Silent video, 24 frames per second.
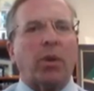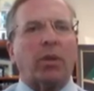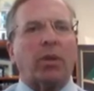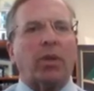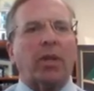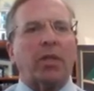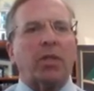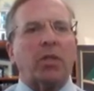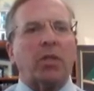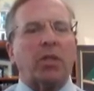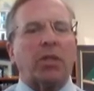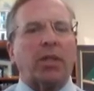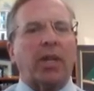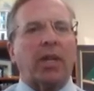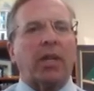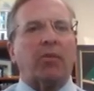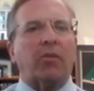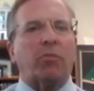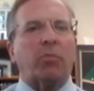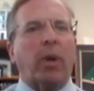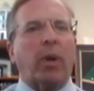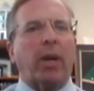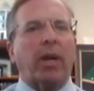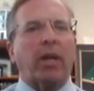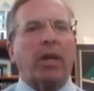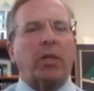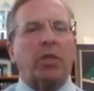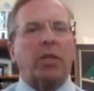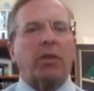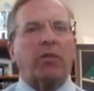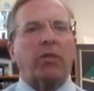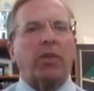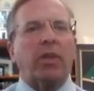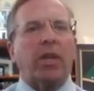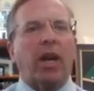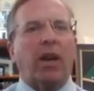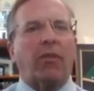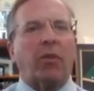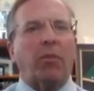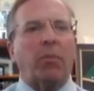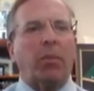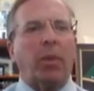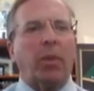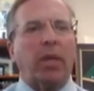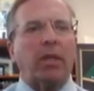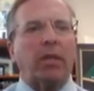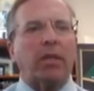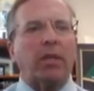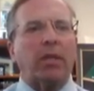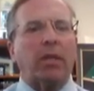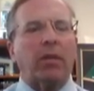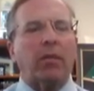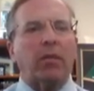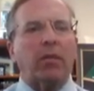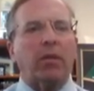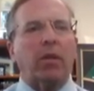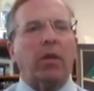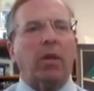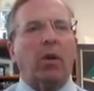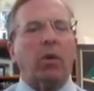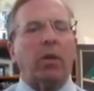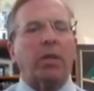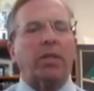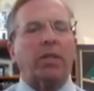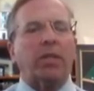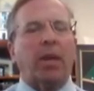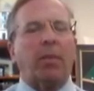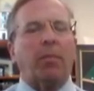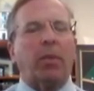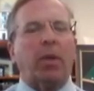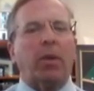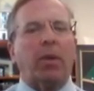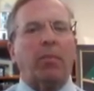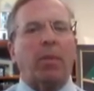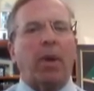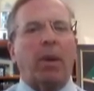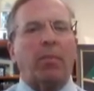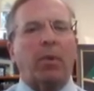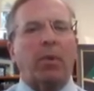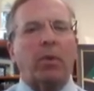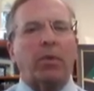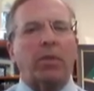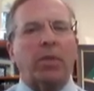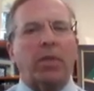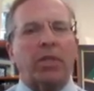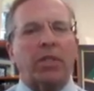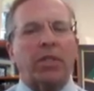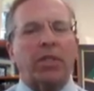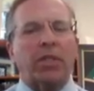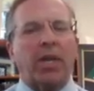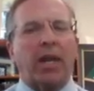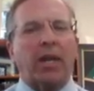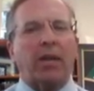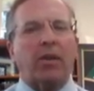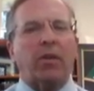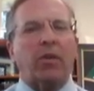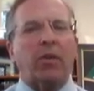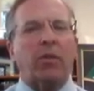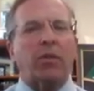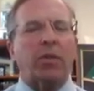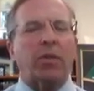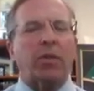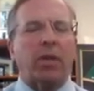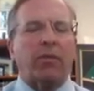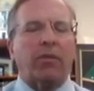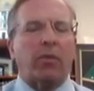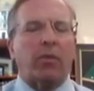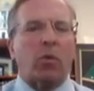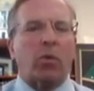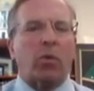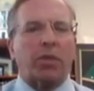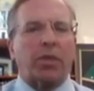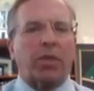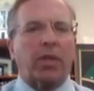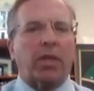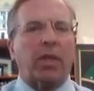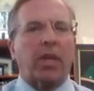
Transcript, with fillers: our legislative branch of government, you know, assembly members and senators. And of course,